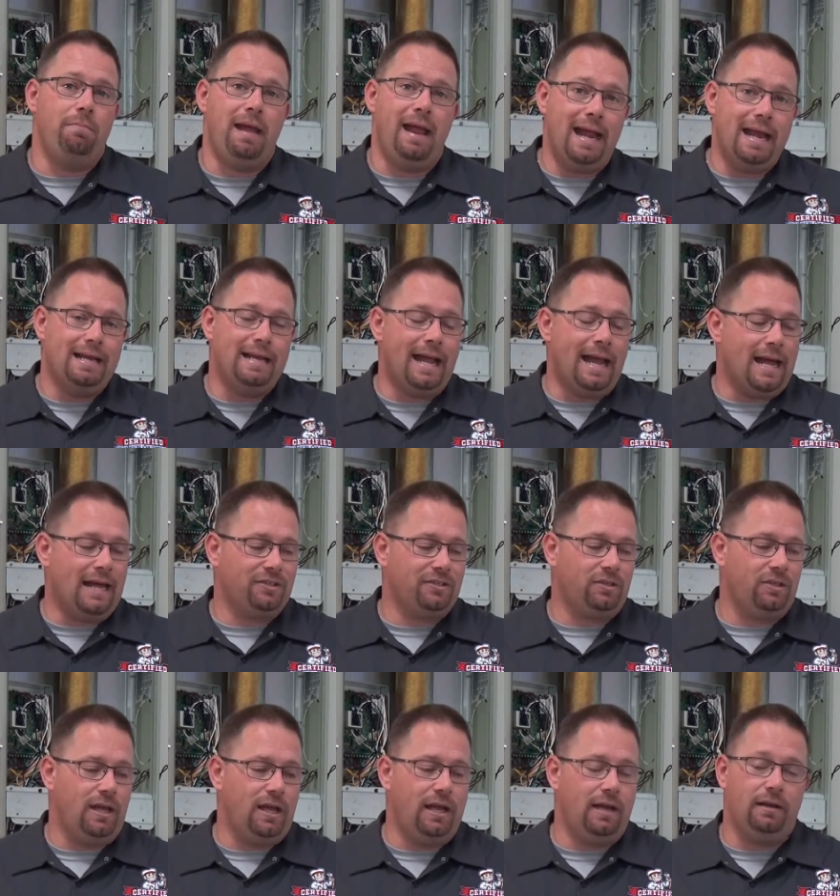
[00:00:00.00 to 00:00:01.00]
the main
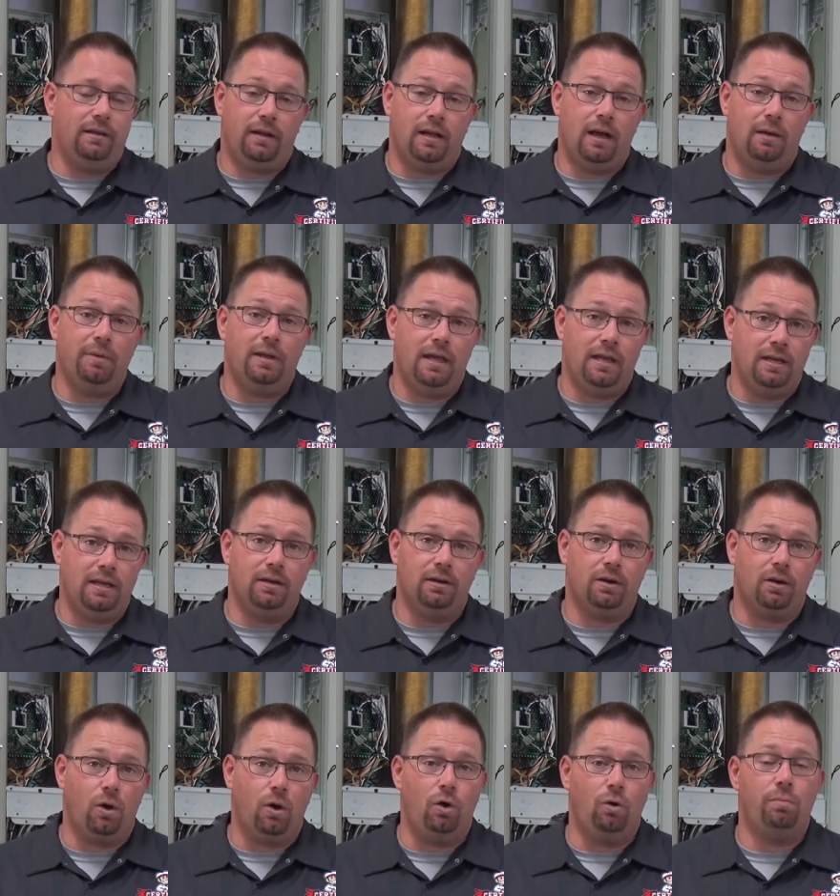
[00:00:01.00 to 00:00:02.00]
gas line coming into
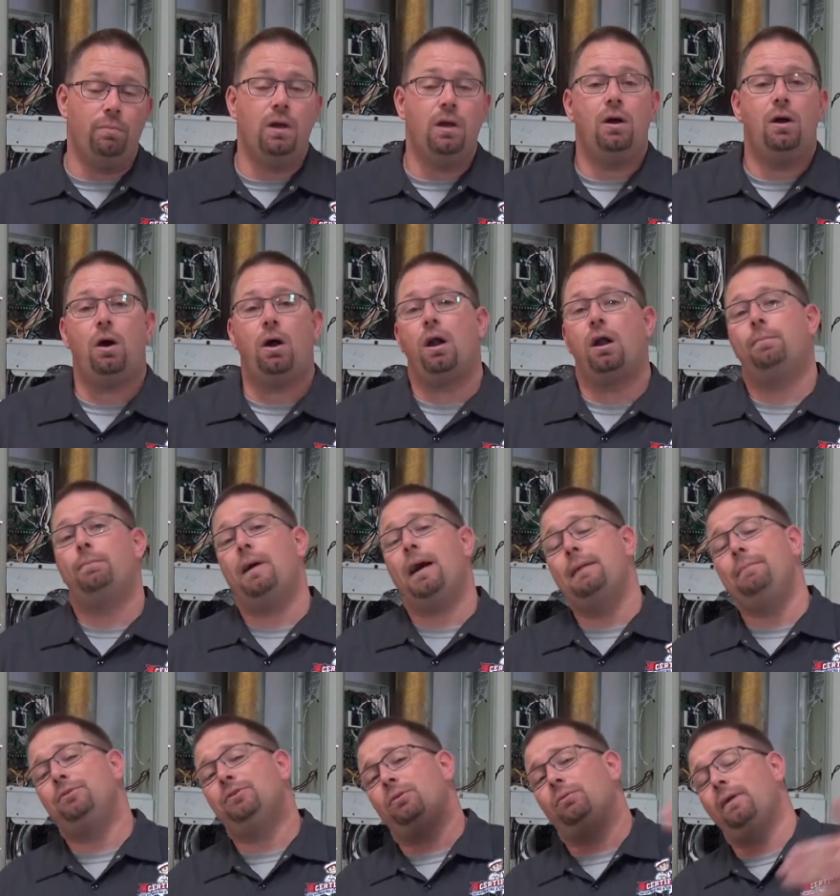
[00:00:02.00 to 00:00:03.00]
your home, hard
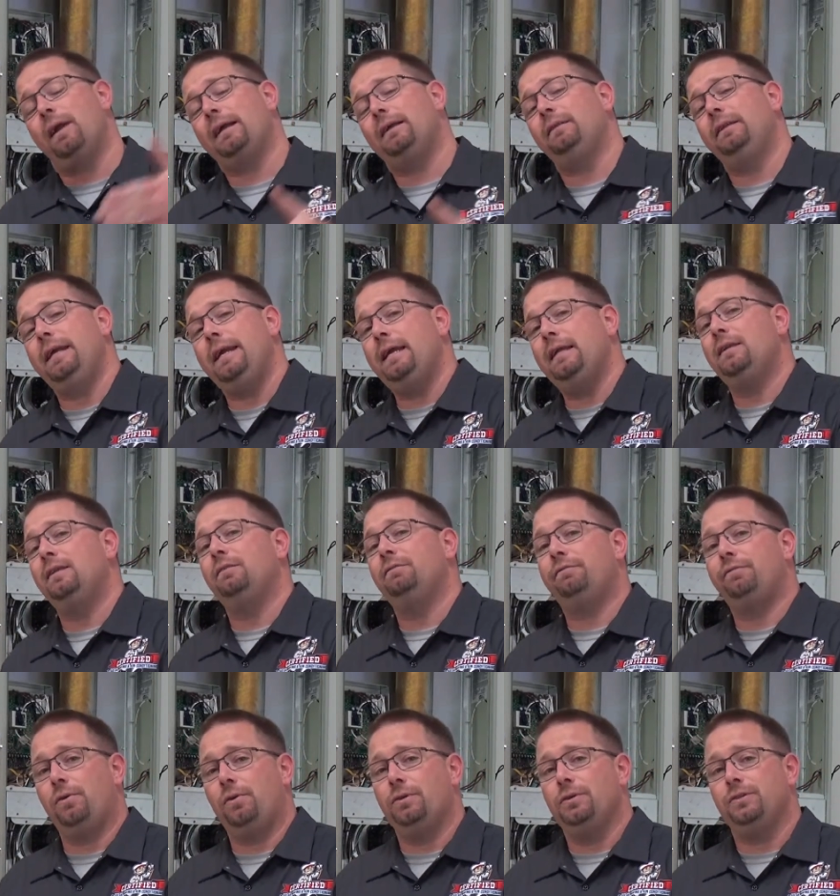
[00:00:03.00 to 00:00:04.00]
piped directly into
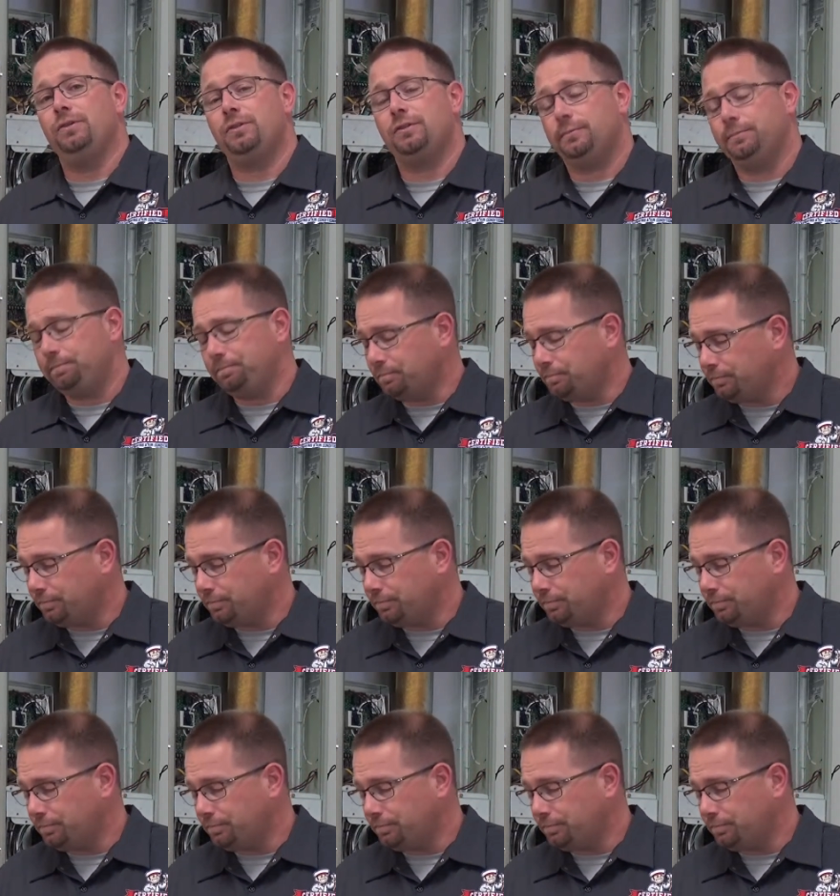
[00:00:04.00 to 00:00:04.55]
the furnace.